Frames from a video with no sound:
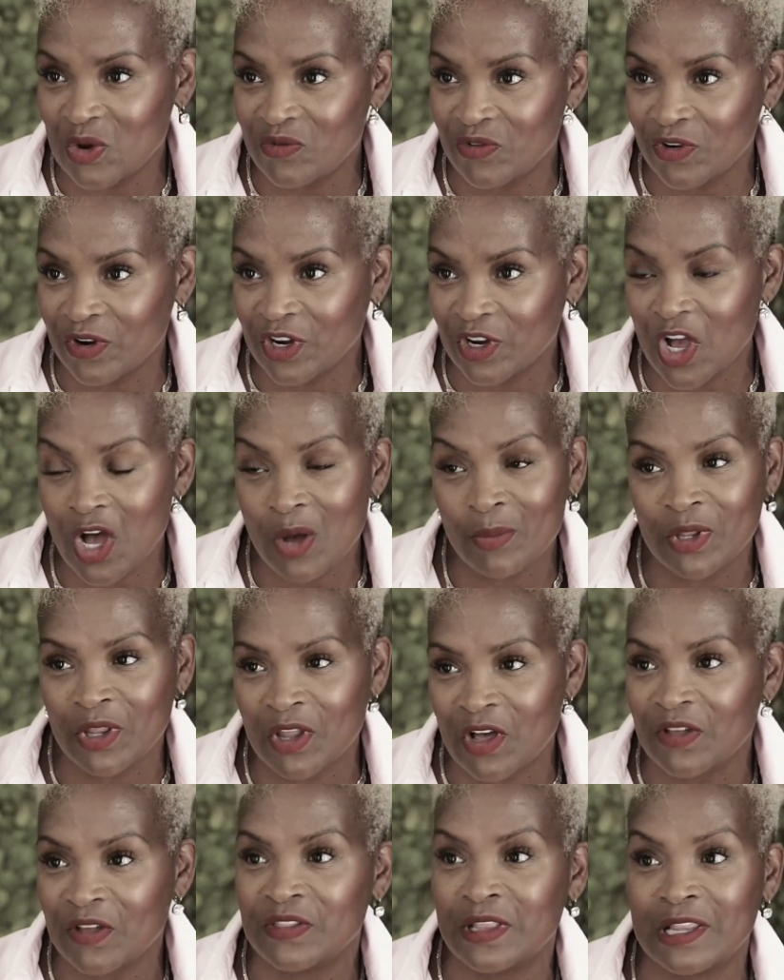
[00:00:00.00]
over, and
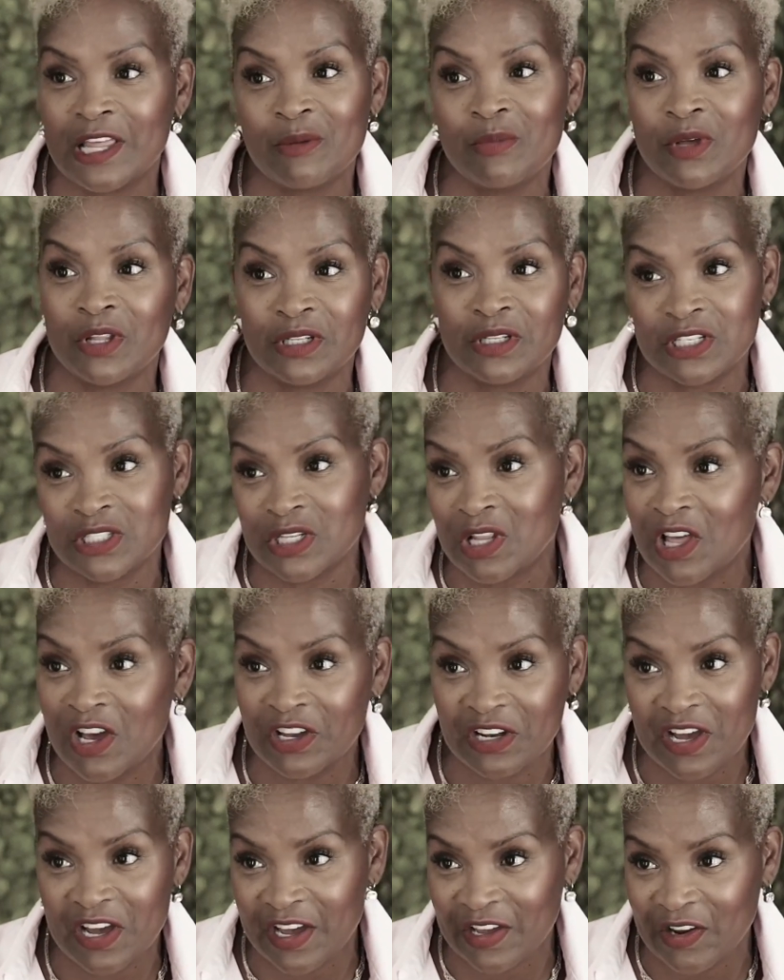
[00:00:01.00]
common law, the liability is a
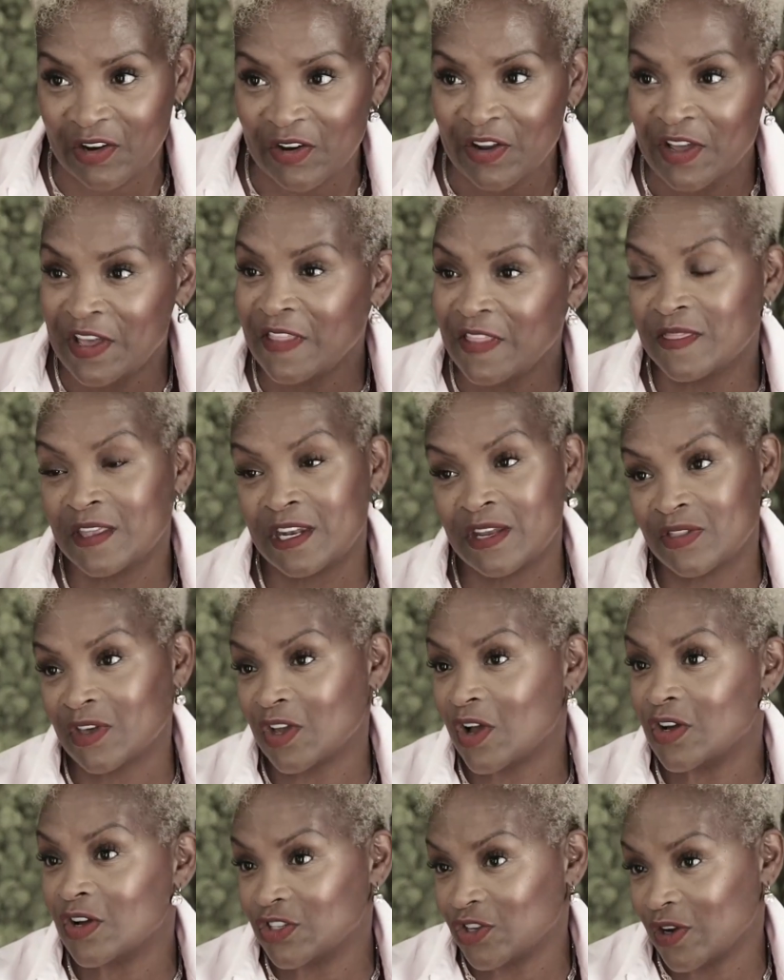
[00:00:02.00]
lot higher than at
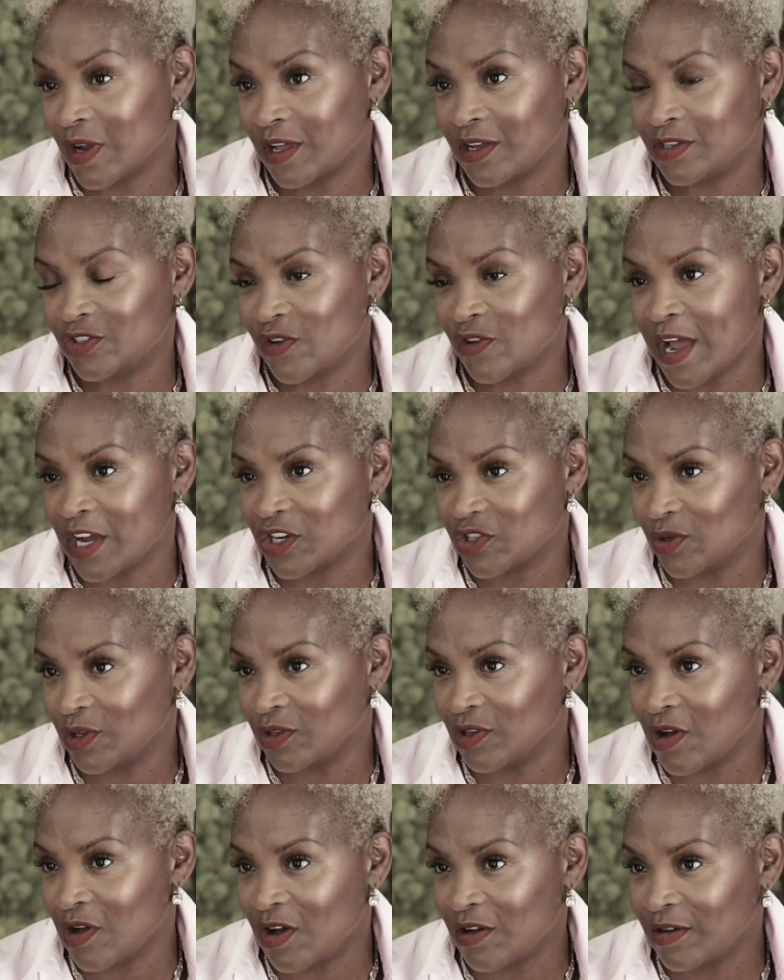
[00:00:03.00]
the
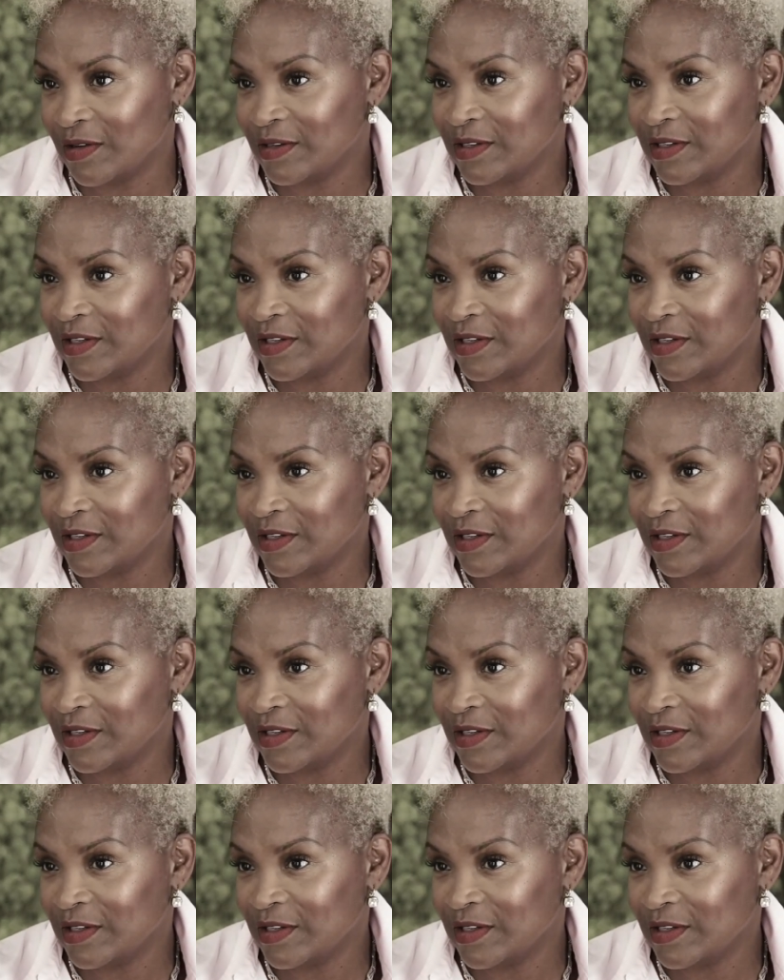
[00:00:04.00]
contractual law.